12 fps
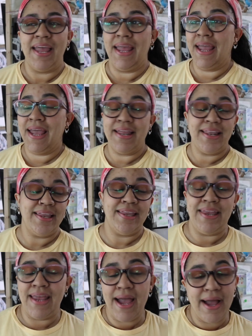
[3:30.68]

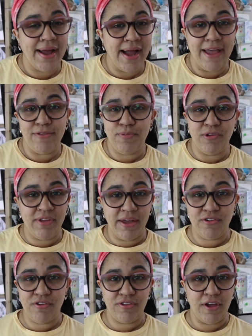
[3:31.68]
And yeah, guys,
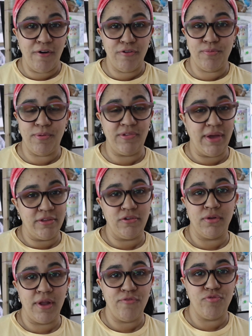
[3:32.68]
protect yourselves, protect
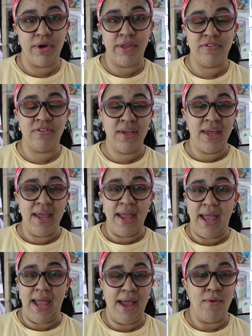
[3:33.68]
your loved ones.
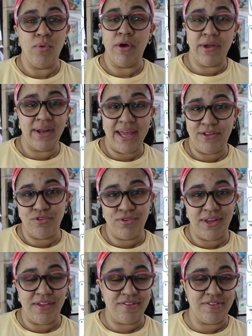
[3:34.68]
And we're gonna get through
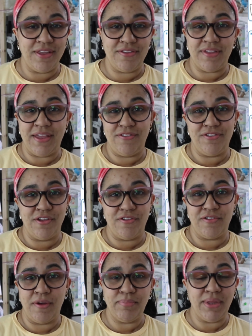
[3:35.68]
this. This is
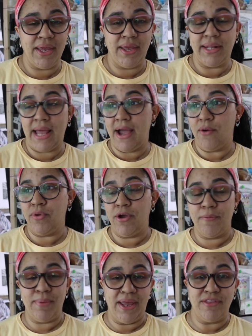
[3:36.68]
just something that we
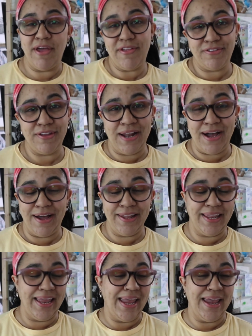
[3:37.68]
are being tested
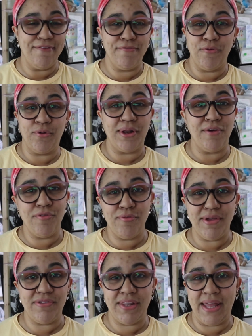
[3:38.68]
on, and for whatever
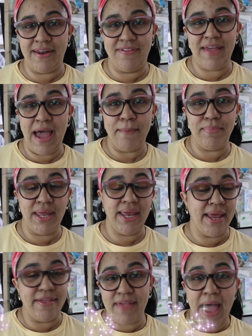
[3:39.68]
reason that is
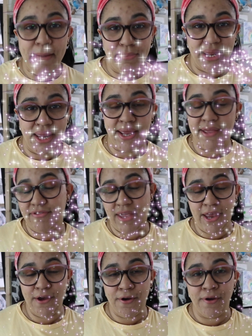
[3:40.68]
happening, is
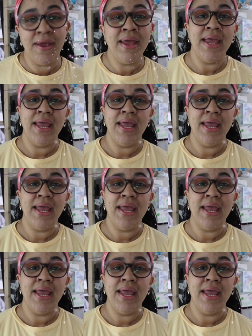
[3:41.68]
here.